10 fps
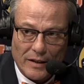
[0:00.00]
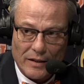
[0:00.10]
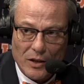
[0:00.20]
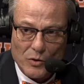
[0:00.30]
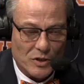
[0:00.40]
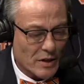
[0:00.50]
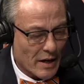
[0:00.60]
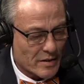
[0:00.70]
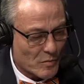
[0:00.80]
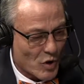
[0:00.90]
uh, coach has
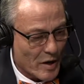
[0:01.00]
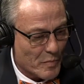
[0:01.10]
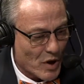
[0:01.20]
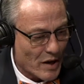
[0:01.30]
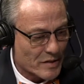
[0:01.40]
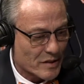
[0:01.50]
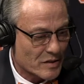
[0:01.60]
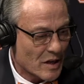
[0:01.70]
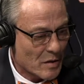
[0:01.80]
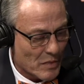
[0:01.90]
got some great
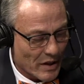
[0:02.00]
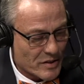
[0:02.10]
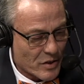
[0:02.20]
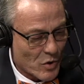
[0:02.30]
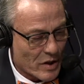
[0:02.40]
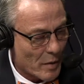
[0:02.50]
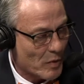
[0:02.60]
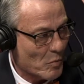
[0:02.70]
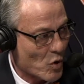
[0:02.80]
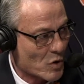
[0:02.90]
prizes. But let's throw a
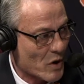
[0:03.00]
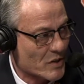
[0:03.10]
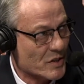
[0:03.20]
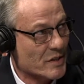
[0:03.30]
couple more questions.